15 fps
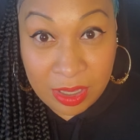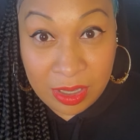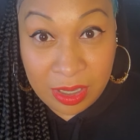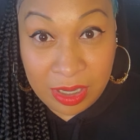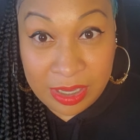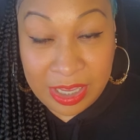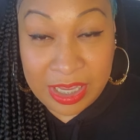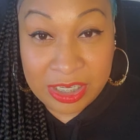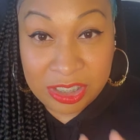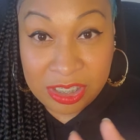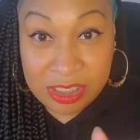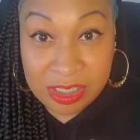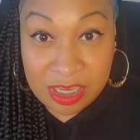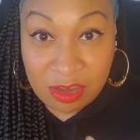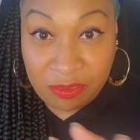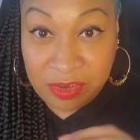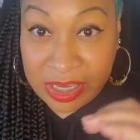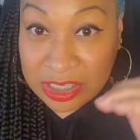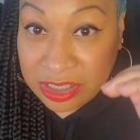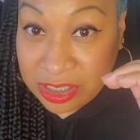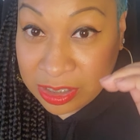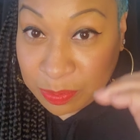Okay, she's in your
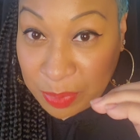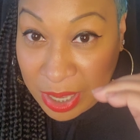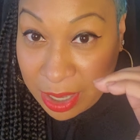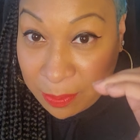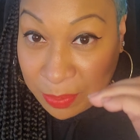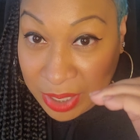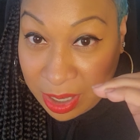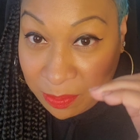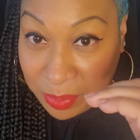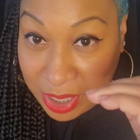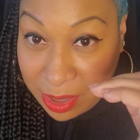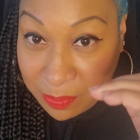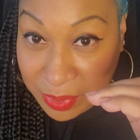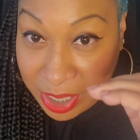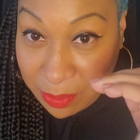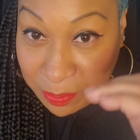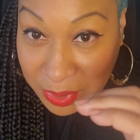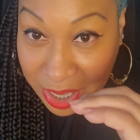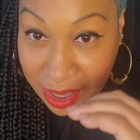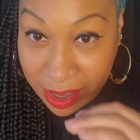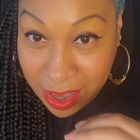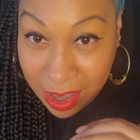face. She's bam, bam, bam, bam,
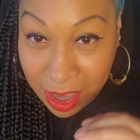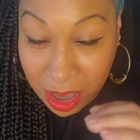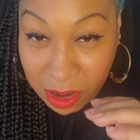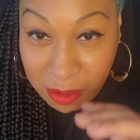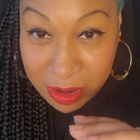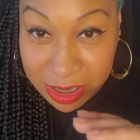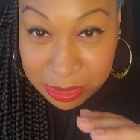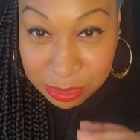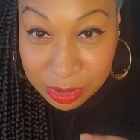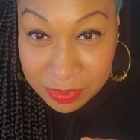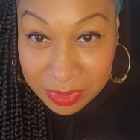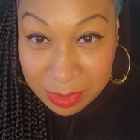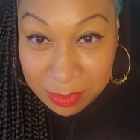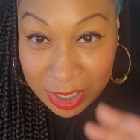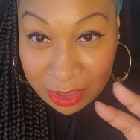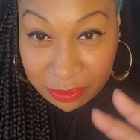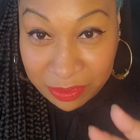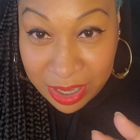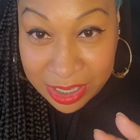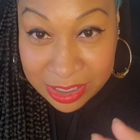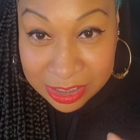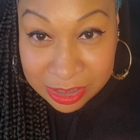bam. Aquarius woman may
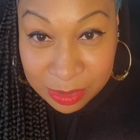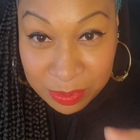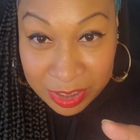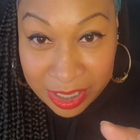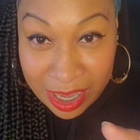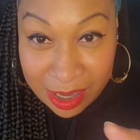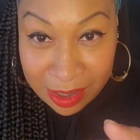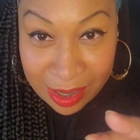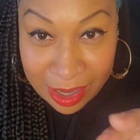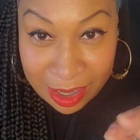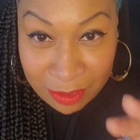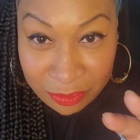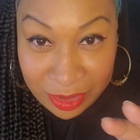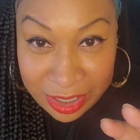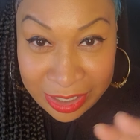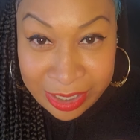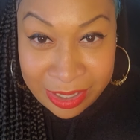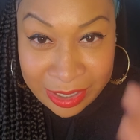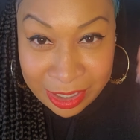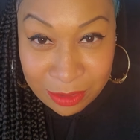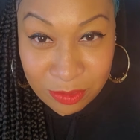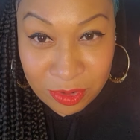find this to be kind of like a
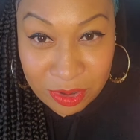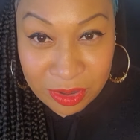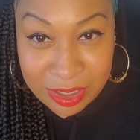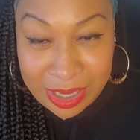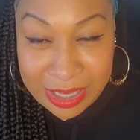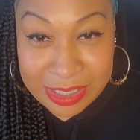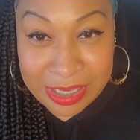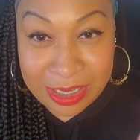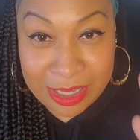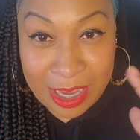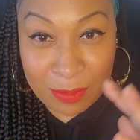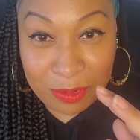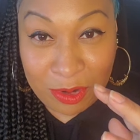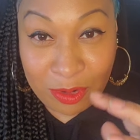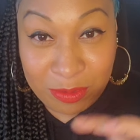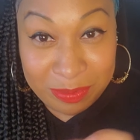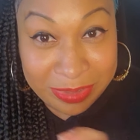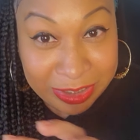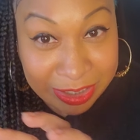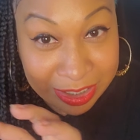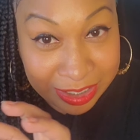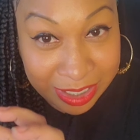funny and walk, and then Capricorn woman
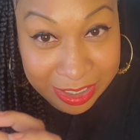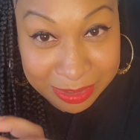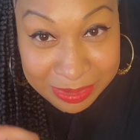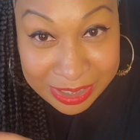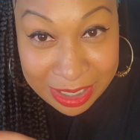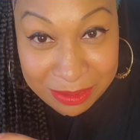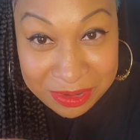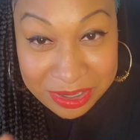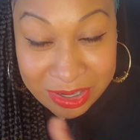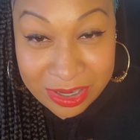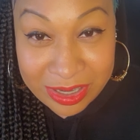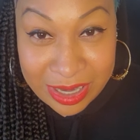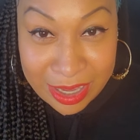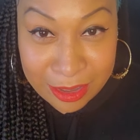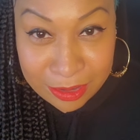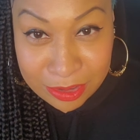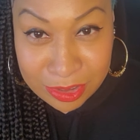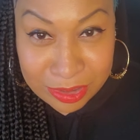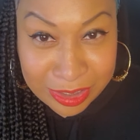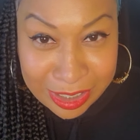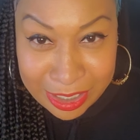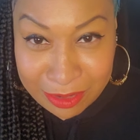is gonna get upset with her, like, oh, you
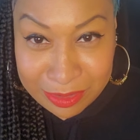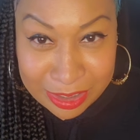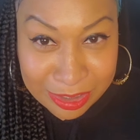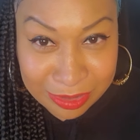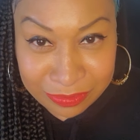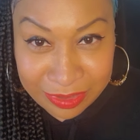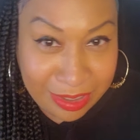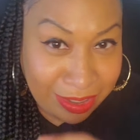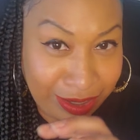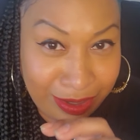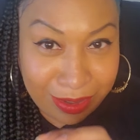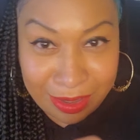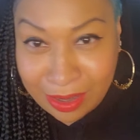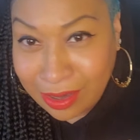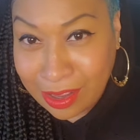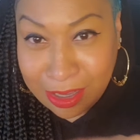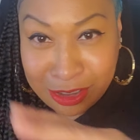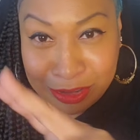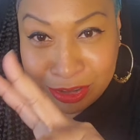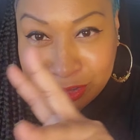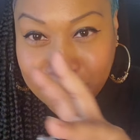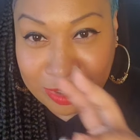think everything is funny, la la
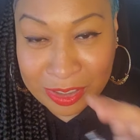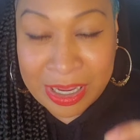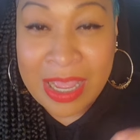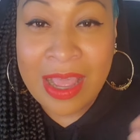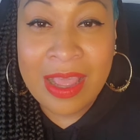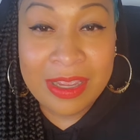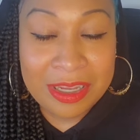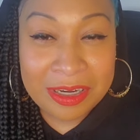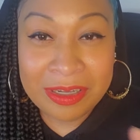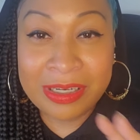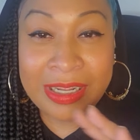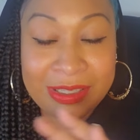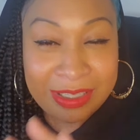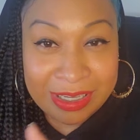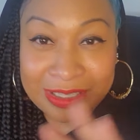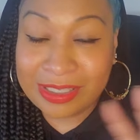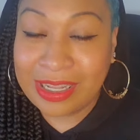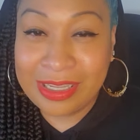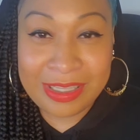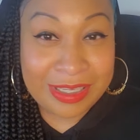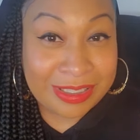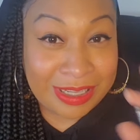You just walk, you know, like this,
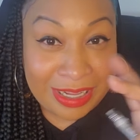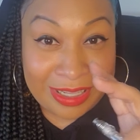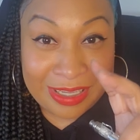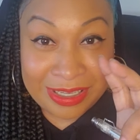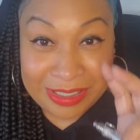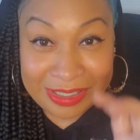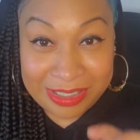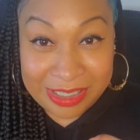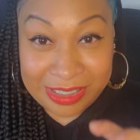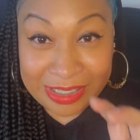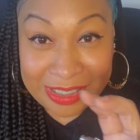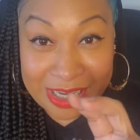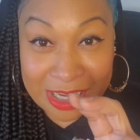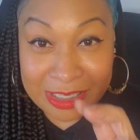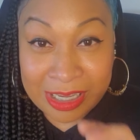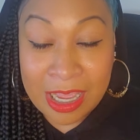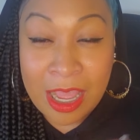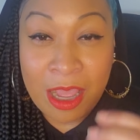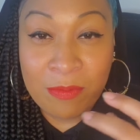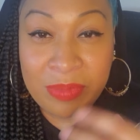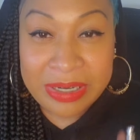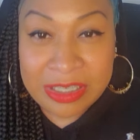like this, like this, this, that, that.
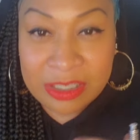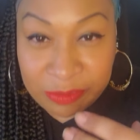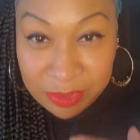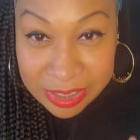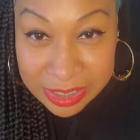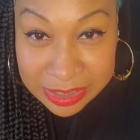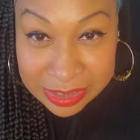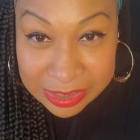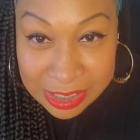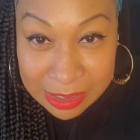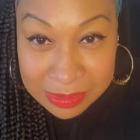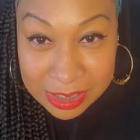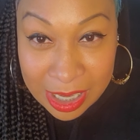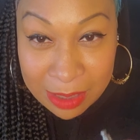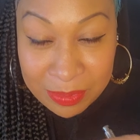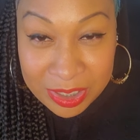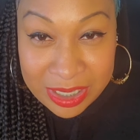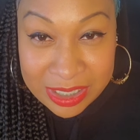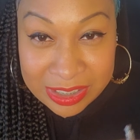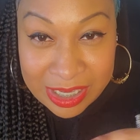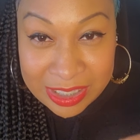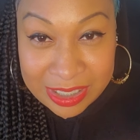But it's fun at the same time
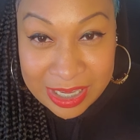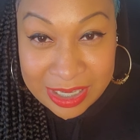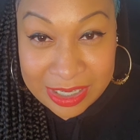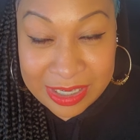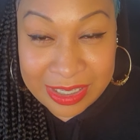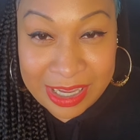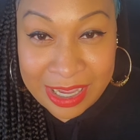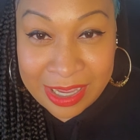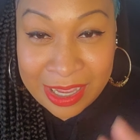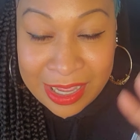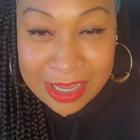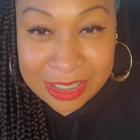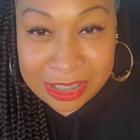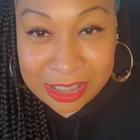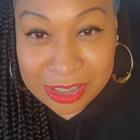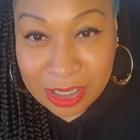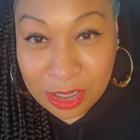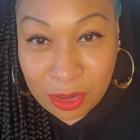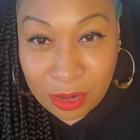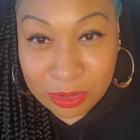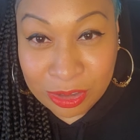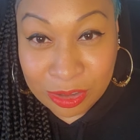because at the end of the day, she's
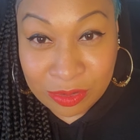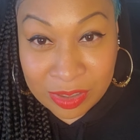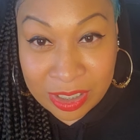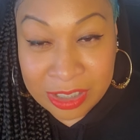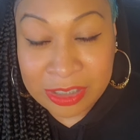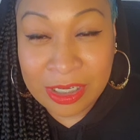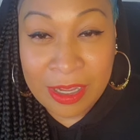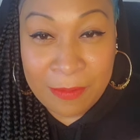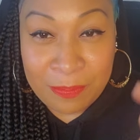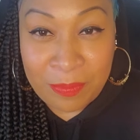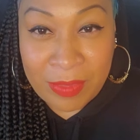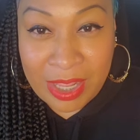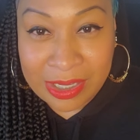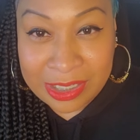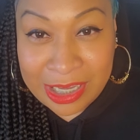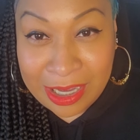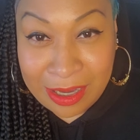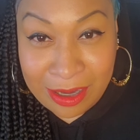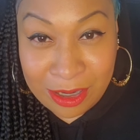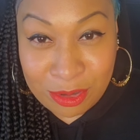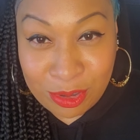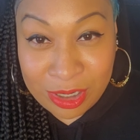gonna hold a grudge.
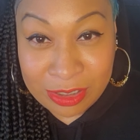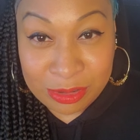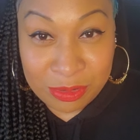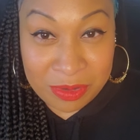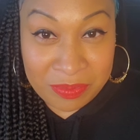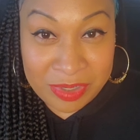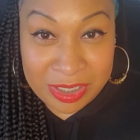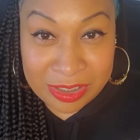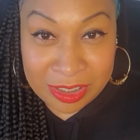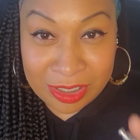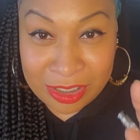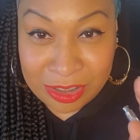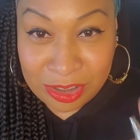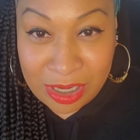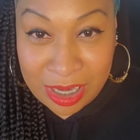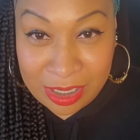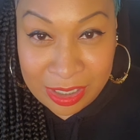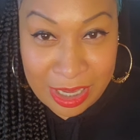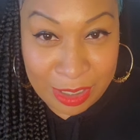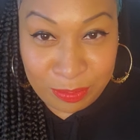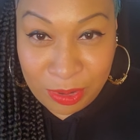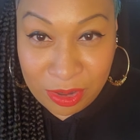Aquarius woman is gonna try to
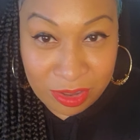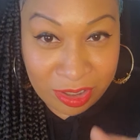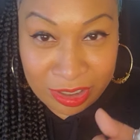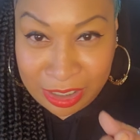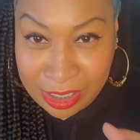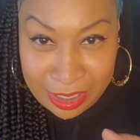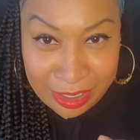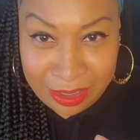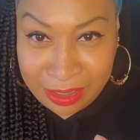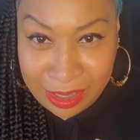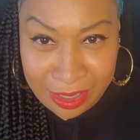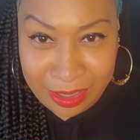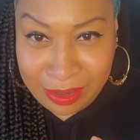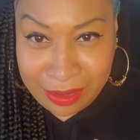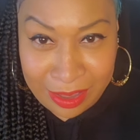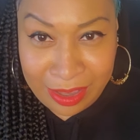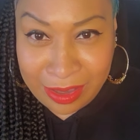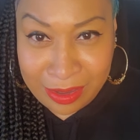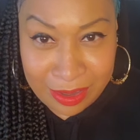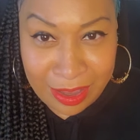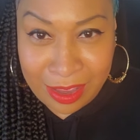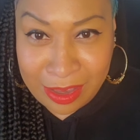like poke her, like, okay,
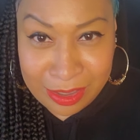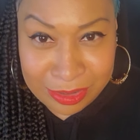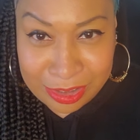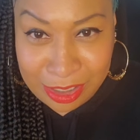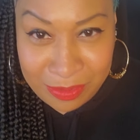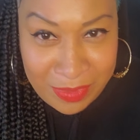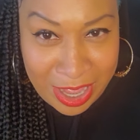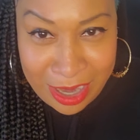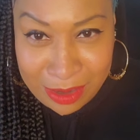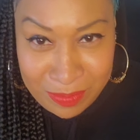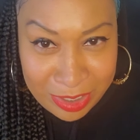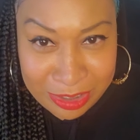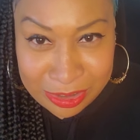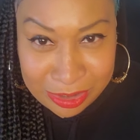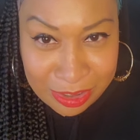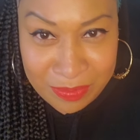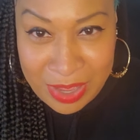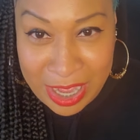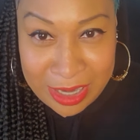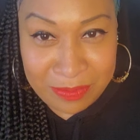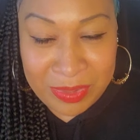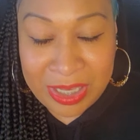okay, okay, you still mad at me, you still
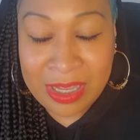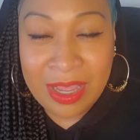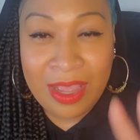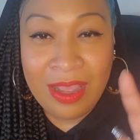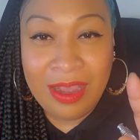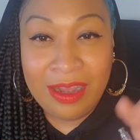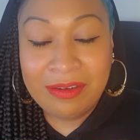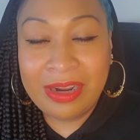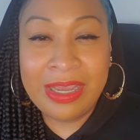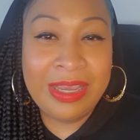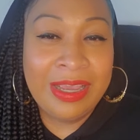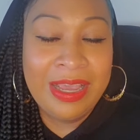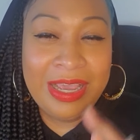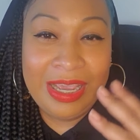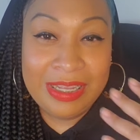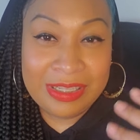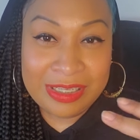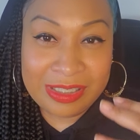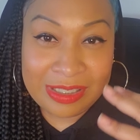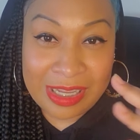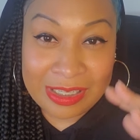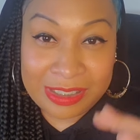mad at me, all right? And
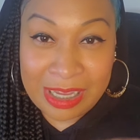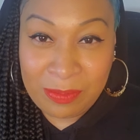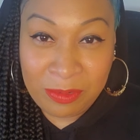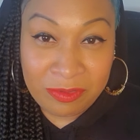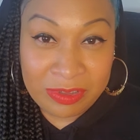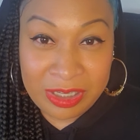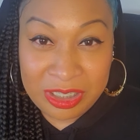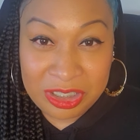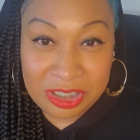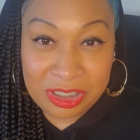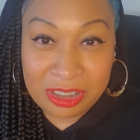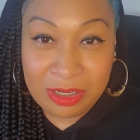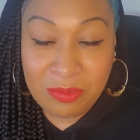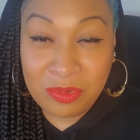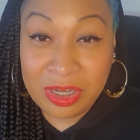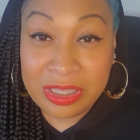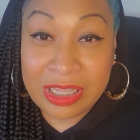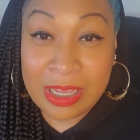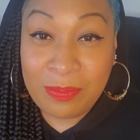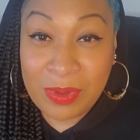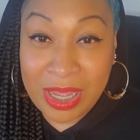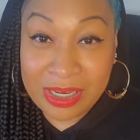this is that type of relationship where
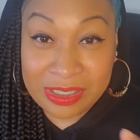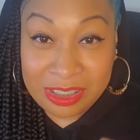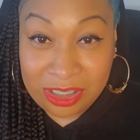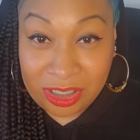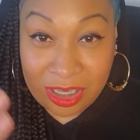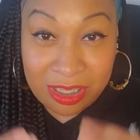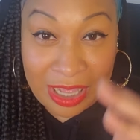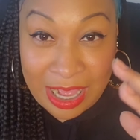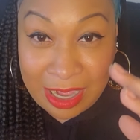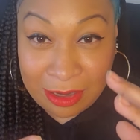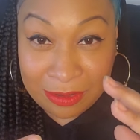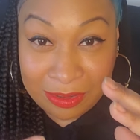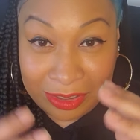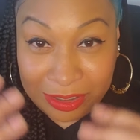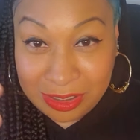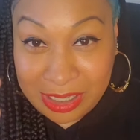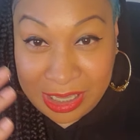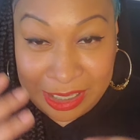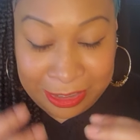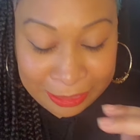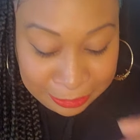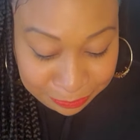they balance each other out,
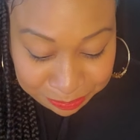okay?